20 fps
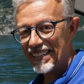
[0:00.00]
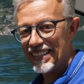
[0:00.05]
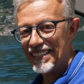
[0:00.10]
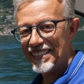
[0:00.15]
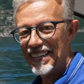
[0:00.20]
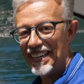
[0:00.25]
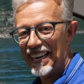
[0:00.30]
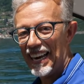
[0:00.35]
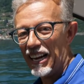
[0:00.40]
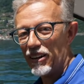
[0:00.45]

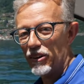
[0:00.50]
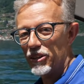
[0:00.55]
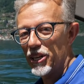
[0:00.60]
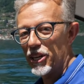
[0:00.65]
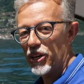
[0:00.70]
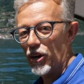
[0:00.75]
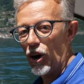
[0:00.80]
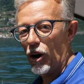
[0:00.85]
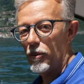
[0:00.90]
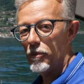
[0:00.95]
Our
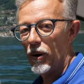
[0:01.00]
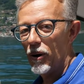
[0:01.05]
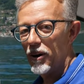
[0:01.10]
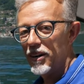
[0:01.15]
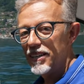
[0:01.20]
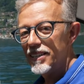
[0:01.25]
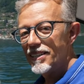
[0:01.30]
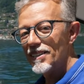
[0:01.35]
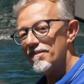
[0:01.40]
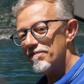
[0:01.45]
journey on a
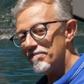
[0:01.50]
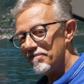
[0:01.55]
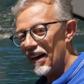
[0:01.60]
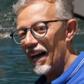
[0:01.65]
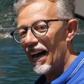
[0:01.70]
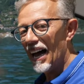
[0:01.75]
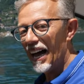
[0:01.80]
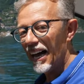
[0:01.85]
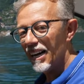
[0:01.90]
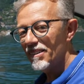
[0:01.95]
part of Lake
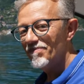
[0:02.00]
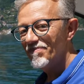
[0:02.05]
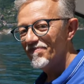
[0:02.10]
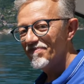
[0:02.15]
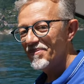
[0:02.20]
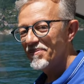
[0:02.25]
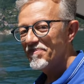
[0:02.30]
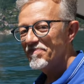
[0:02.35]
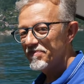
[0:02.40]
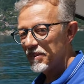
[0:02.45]
Como
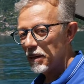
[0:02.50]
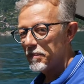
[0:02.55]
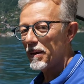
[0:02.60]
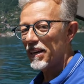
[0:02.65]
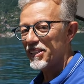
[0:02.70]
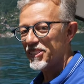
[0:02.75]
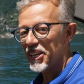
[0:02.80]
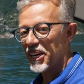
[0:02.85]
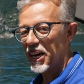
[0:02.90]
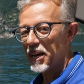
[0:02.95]
ends
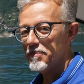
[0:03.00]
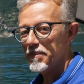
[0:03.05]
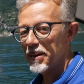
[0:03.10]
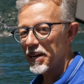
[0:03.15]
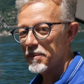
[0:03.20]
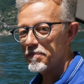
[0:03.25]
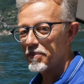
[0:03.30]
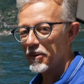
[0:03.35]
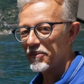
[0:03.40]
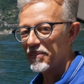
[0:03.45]
here.
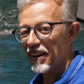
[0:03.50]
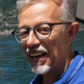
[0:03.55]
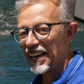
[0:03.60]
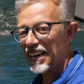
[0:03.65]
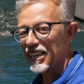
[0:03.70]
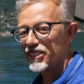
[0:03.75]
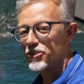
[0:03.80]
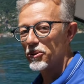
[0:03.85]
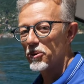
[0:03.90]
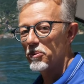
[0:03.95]
But I would like
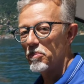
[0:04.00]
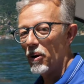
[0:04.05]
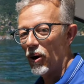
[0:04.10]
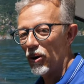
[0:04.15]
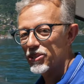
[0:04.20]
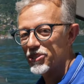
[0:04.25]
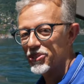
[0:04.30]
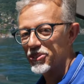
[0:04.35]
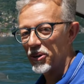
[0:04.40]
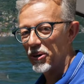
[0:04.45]
to try this
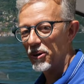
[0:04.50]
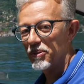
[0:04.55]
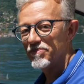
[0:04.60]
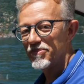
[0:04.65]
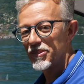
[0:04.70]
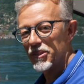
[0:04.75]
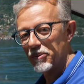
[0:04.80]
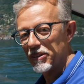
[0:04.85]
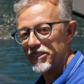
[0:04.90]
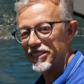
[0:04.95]
Gagliotta
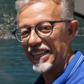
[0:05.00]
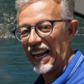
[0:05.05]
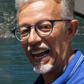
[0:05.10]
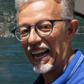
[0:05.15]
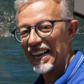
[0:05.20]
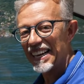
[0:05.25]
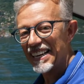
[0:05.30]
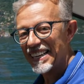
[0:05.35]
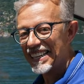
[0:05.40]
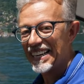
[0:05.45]
Lobster
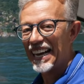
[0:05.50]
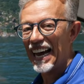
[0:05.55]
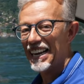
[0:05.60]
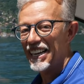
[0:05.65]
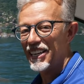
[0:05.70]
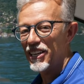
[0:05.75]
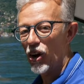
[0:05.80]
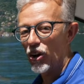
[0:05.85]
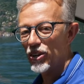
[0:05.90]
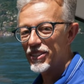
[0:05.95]
35
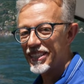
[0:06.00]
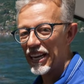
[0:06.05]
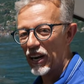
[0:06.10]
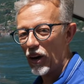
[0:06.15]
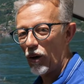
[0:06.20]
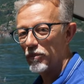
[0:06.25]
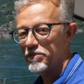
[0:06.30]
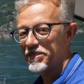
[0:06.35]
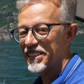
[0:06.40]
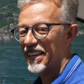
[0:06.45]
again
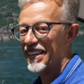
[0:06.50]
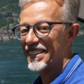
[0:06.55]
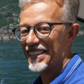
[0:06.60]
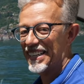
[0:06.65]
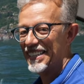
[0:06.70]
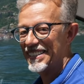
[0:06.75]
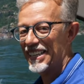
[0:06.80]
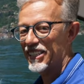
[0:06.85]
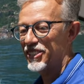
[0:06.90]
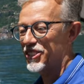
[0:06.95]
out on the
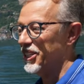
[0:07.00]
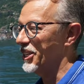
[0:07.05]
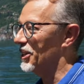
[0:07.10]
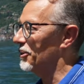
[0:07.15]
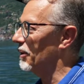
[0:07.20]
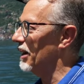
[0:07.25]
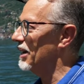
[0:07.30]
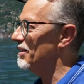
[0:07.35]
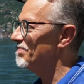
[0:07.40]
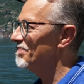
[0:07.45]
rough seas.
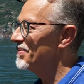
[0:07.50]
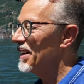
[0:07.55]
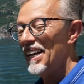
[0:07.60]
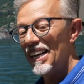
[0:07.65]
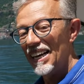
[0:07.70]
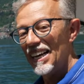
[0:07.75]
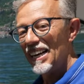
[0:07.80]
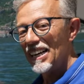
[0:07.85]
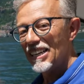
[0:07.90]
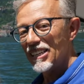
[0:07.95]
I'm sure
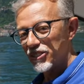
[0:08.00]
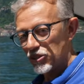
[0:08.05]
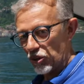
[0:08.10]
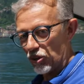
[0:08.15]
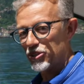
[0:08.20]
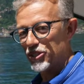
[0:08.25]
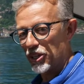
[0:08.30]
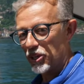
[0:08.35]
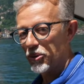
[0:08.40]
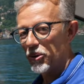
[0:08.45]
this boat
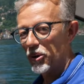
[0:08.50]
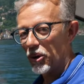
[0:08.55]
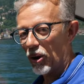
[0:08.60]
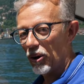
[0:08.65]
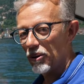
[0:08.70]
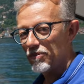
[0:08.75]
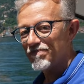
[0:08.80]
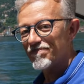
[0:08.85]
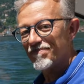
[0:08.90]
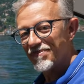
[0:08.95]
would give me
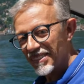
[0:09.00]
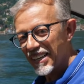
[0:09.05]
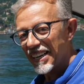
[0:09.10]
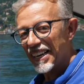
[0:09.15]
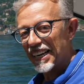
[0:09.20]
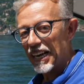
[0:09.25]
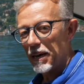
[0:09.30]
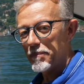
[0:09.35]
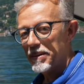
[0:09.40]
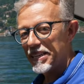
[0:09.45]

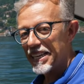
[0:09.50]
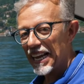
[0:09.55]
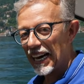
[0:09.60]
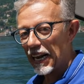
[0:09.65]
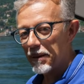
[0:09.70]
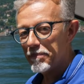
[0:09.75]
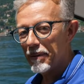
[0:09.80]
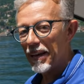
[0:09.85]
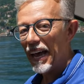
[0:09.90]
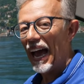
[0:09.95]
satisfaction
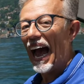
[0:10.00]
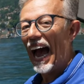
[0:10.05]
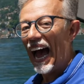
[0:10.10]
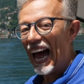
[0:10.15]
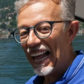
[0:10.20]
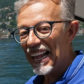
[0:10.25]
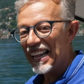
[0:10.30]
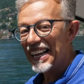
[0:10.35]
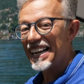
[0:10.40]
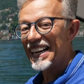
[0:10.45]
there too.
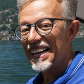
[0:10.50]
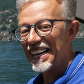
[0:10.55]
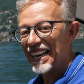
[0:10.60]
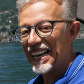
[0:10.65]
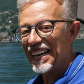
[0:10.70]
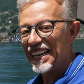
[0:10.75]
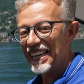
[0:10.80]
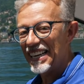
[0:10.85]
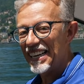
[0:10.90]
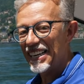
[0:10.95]

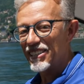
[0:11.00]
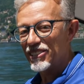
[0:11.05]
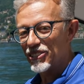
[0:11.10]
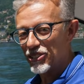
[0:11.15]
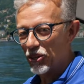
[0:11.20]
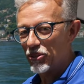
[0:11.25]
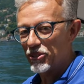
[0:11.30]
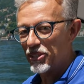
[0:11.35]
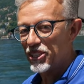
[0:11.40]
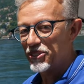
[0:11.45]
Anche lì
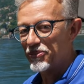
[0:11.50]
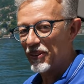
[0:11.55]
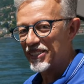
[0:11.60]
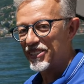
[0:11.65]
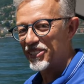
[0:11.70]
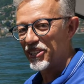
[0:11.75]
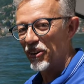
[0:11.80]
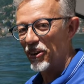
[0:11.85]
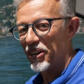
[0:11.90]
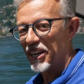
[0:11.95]

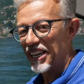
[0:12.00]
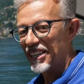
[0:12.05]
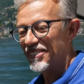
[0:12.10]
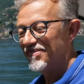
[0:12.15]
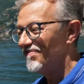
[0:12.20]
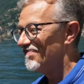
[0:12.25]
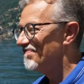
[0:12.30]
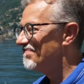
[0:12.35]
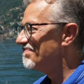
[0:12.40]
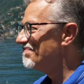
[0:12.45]

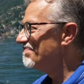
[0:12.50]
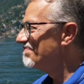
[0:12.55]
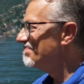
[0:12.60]
soddisfazioni.